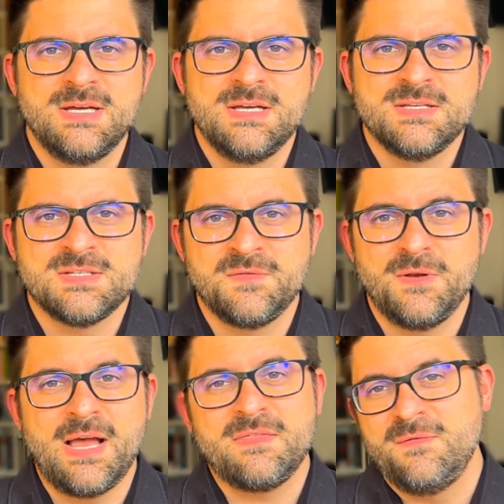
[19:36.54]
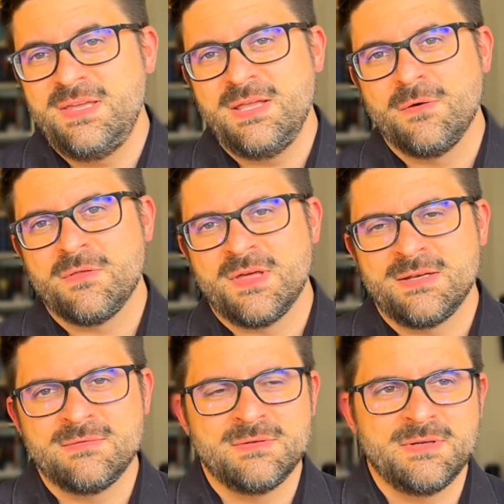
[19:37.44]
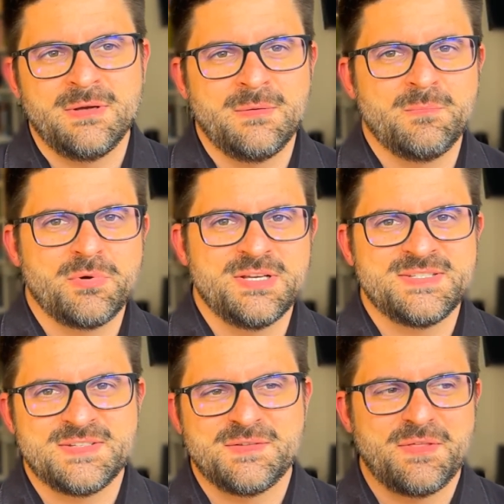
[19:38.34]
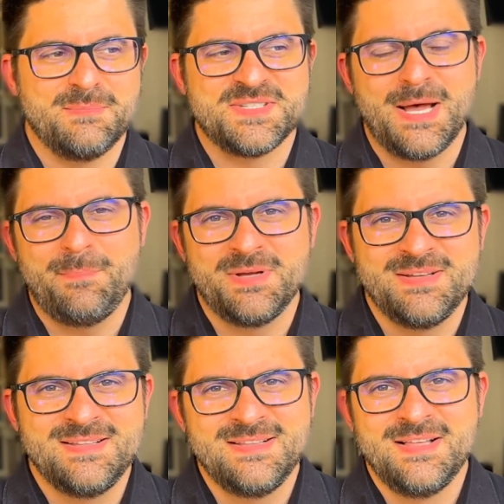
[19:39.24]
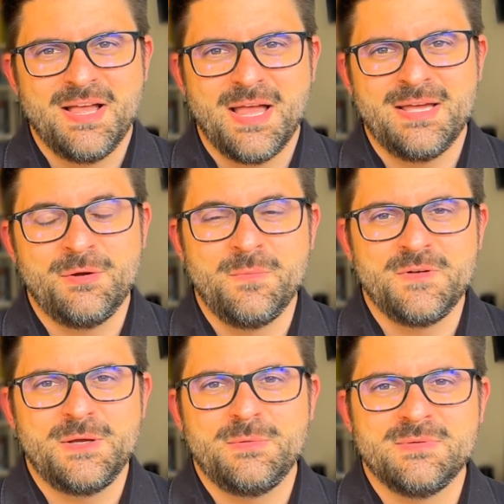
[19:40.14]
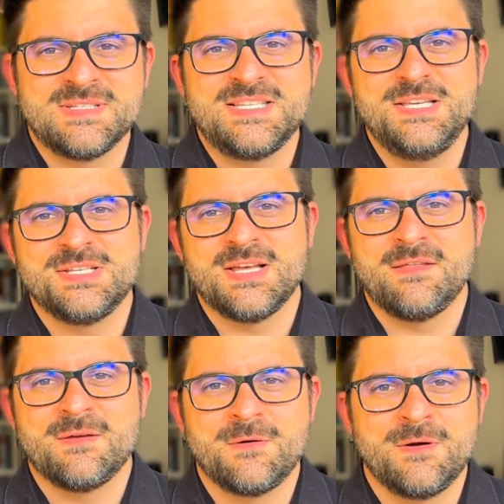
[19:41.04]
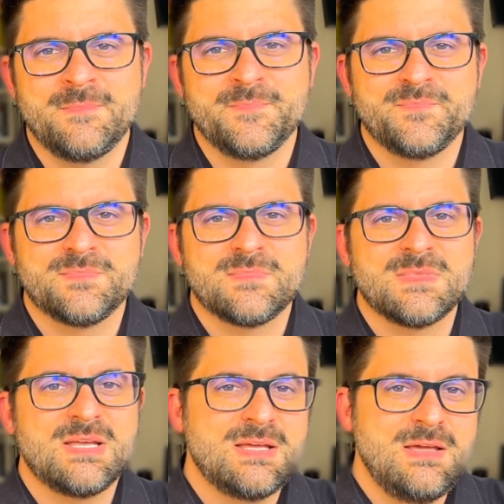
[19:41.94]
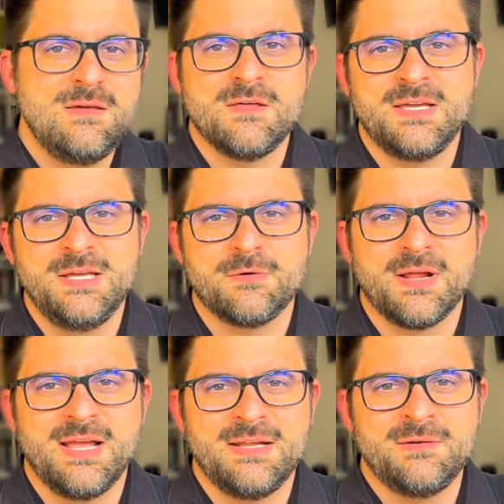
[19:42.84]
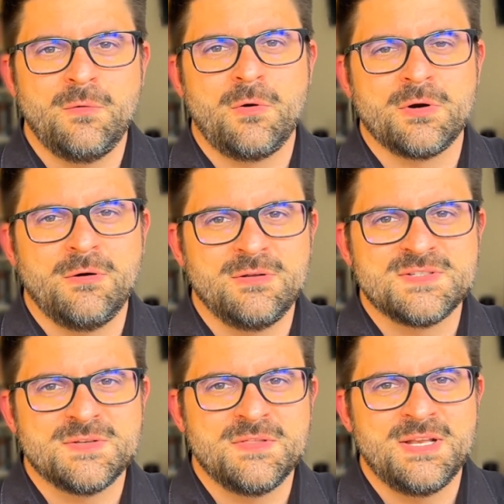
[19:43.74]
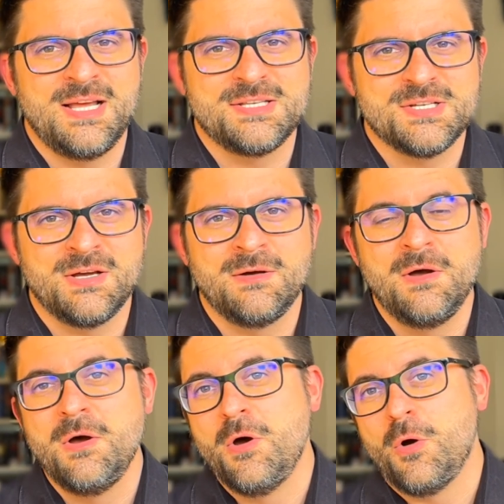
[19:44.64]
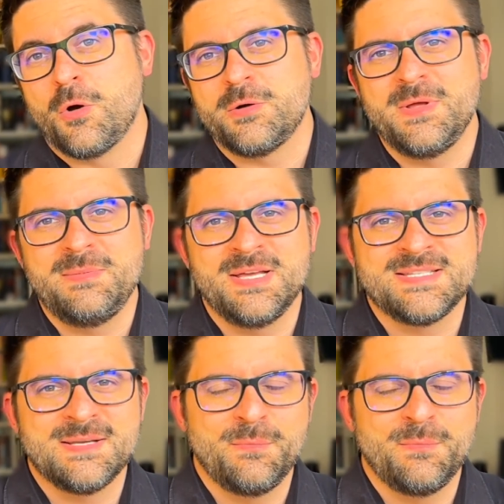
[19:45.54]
So if you like the video, then press thumbs up, and hopefully we will see each other either here again or also in the lecture or maybe at some